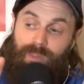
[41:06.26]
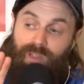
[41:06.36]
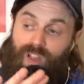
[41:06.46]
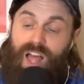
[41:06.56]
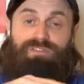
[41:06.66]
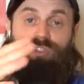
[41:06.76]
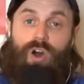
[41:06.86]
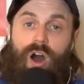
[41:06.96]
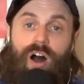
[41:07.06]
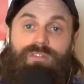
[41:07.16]
left
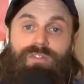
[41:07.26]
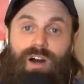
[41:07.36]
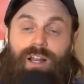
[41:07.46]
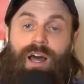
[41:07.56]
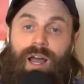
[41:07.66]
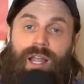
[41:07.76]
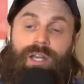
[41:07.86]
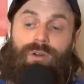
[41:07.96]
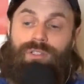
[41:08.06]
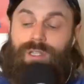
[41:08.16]
off on a high
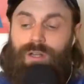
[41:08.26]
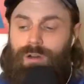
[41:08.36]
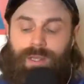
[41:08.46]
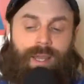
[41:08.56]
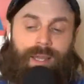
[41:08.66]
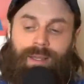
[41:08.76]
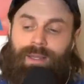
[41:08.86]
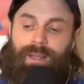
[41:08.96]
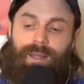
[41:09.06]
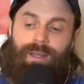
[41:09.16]
note and said, okay,
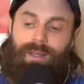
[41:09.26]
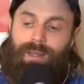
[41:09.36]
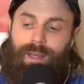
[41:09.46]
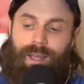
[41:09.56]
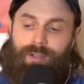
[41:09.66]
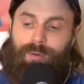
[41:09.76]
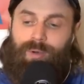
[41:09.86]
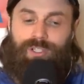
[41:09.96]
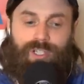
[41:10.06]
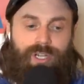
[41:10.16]
they're a
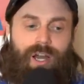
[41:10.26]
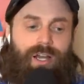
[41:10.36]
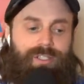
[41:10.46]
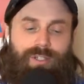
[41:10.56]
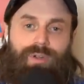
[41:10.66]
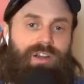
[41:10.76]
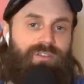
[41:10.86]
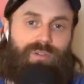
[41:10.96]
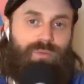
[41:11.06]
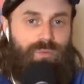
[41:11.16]
bunch of cucks or
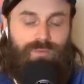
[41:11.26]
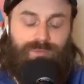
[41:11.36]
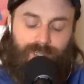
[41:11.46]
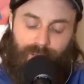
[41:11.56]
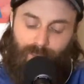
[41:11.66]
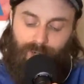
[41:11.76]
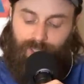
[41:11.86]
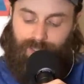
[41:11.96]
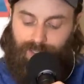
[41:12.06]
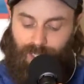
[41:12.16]
whatever that word
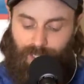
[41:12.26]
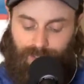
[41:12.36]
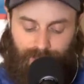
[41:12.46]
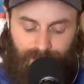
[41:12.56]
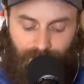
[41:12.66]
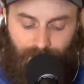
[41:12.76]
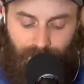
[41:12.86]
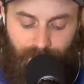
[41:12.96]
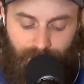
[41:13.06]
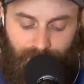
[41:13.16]
is, cunts,
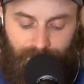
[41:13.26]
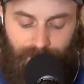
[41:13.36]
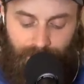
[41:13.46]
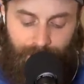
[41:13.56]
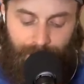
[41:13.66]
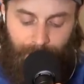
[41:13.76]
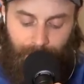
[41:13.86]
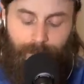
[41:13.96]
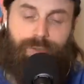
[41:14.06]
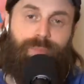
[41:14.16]
cucky cunts.
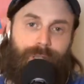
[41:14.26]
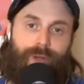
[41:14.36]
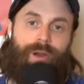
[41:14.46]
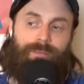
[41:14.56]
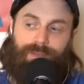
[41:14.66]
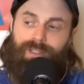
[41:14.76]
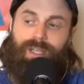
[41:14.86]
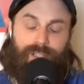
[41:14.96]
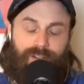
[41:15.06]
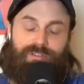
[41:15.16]
It was, but you know what? These
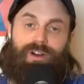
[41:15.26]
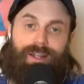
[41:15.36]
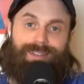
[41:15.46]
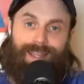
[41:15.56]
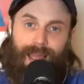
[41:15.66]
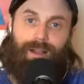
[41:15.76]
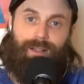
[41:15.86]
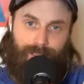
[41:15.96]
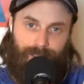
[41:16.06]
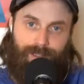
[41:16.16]
guys are fucking
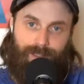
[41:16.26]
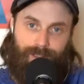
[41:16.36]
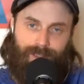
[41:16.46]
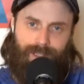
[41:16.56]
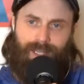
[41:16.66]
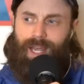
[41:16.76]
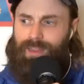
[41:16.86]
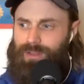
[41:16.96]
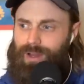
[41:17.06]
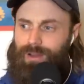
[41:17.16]
talented. And I
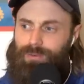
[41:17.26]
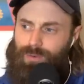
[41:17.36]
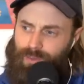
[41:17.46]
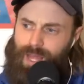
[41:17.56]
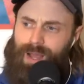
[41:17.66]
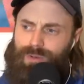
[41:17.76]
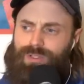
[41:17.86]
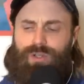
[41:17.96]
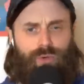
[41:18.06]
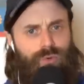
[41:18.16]
thought, well, that
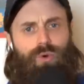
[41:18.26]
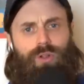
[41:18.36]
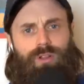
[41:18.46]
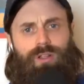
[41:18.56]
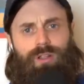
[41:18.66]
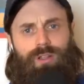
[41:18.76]
was cool.